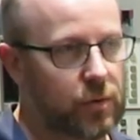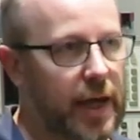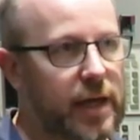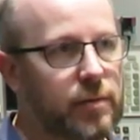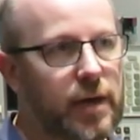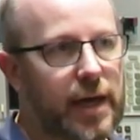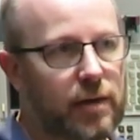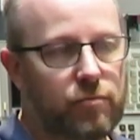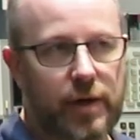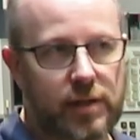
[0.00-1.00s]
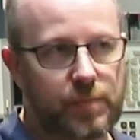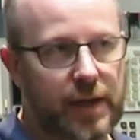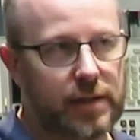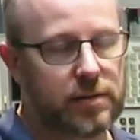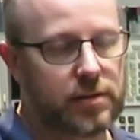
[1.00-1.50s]
all eight eight race
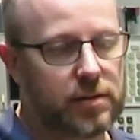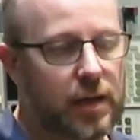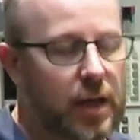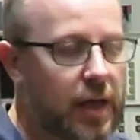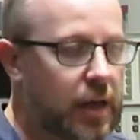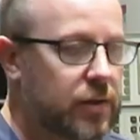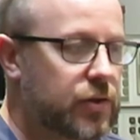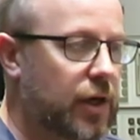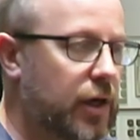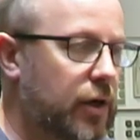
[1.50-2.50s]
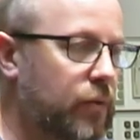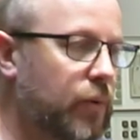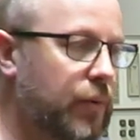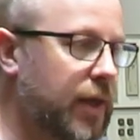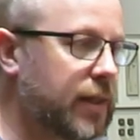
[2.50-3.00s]
bands. So
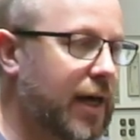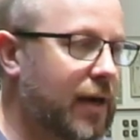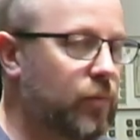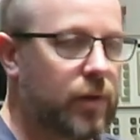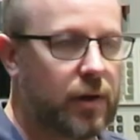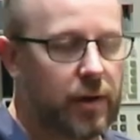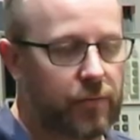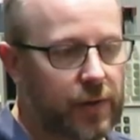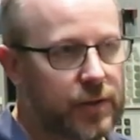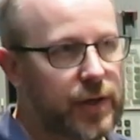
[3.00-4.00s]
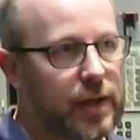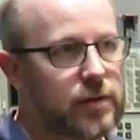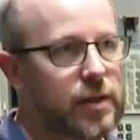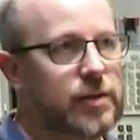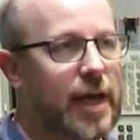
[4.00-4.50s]
we went down with a load of
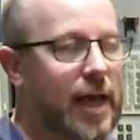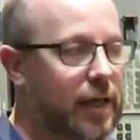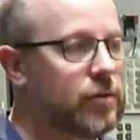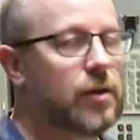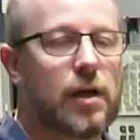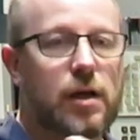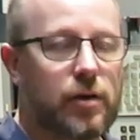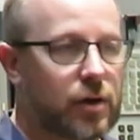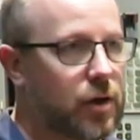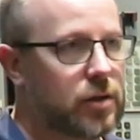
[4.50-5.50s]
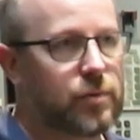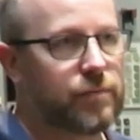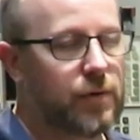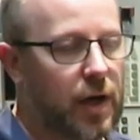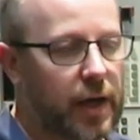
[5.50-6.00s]
VTXs and a load of guys were
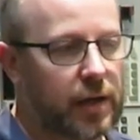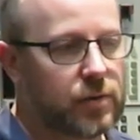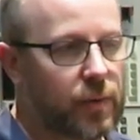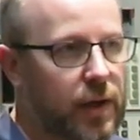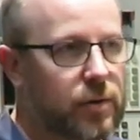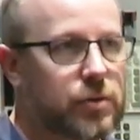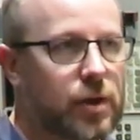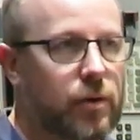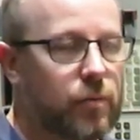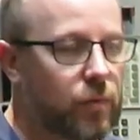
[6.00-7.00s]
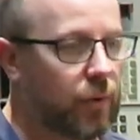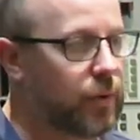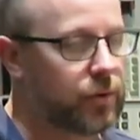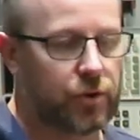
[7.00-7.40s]
flying as well. So what we were